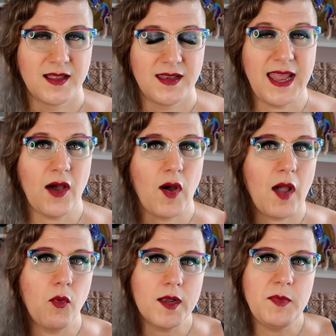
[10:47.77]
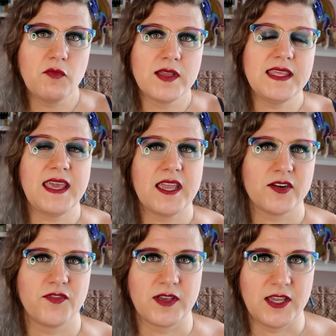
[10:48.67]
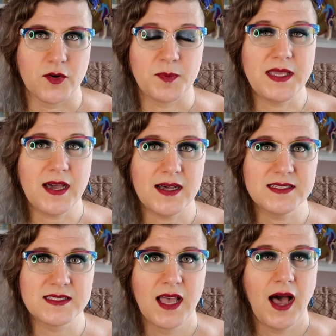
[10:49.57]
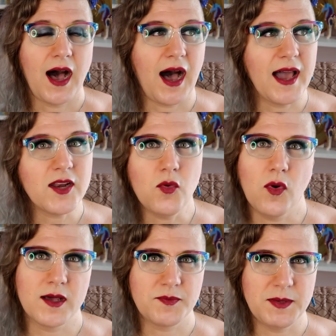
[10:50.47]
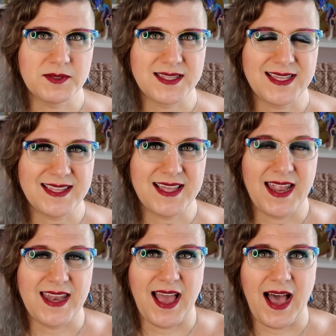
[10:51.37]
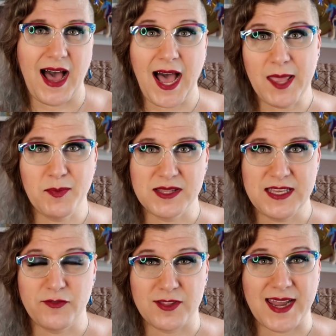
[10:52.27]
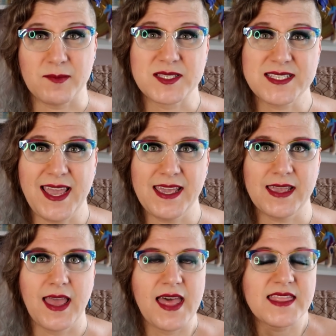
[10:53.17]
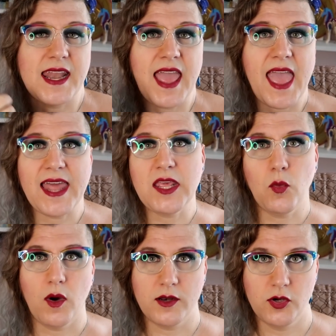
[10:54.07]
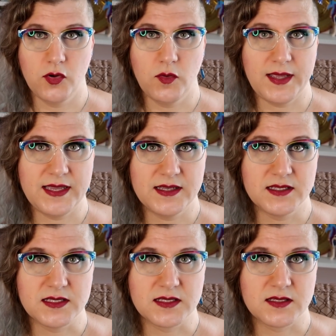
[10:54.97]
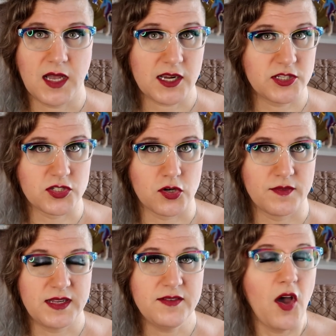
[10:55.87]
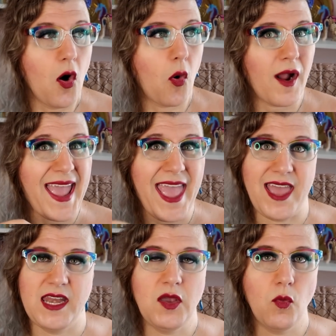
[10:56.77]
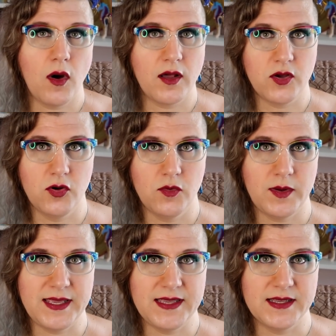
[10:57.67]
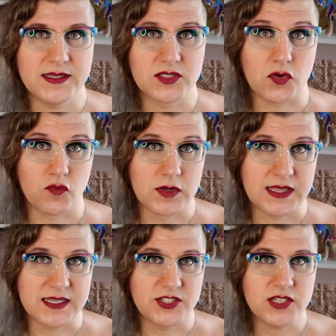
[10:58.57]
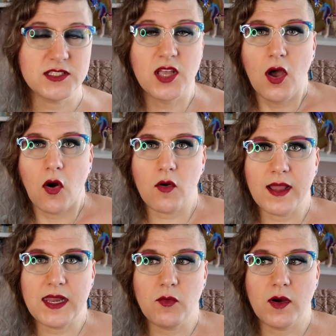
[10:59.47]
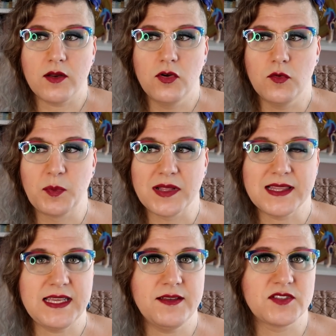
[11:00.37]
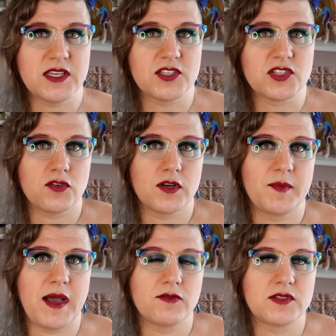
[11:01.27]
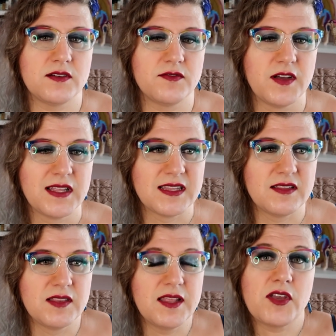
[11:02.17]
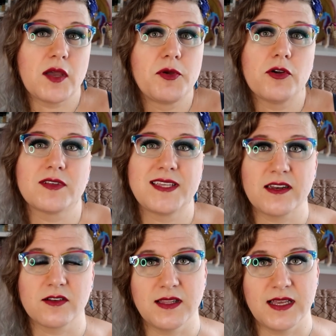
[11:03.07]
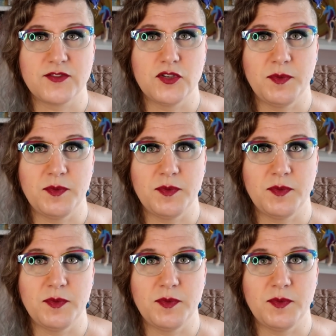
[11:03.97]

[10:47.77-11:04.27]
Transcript: Now, I want to be really careful here because I don't want people to think that I believe or that I'm saying that anyone who is a conservative or anyone who is religious or anyone who believes in a certain amount of living a puritanical life to